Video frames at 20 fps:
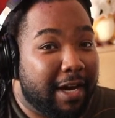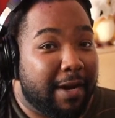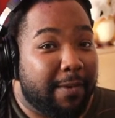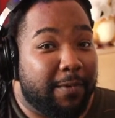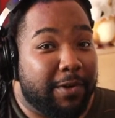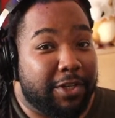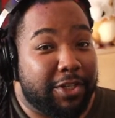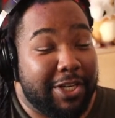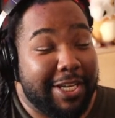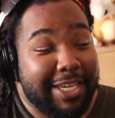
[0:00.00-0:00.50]

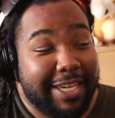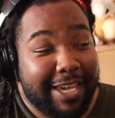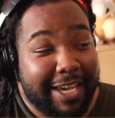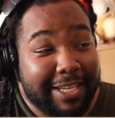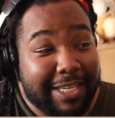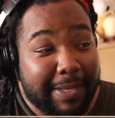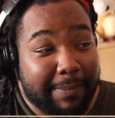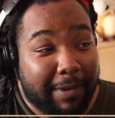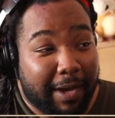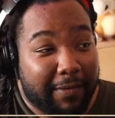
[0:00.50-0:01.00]
When she kicked
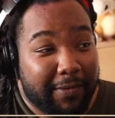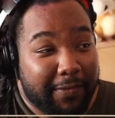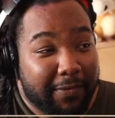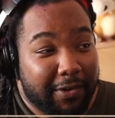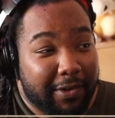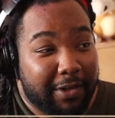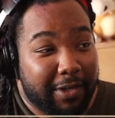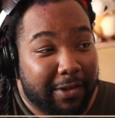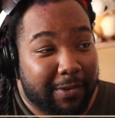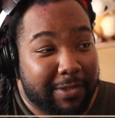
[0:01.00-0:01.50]
him off of
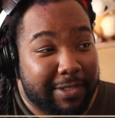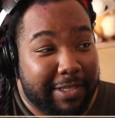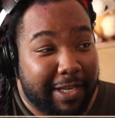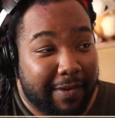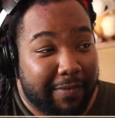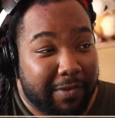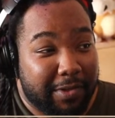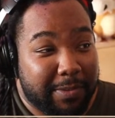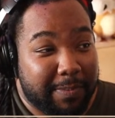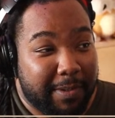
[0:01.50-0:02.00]
her to go save
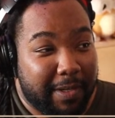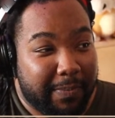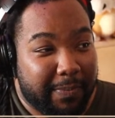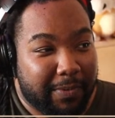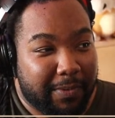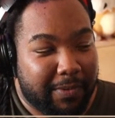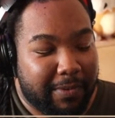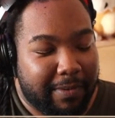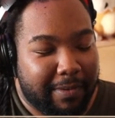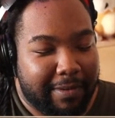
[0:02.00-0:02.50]
those
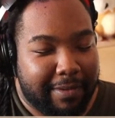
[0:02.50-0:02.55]
people,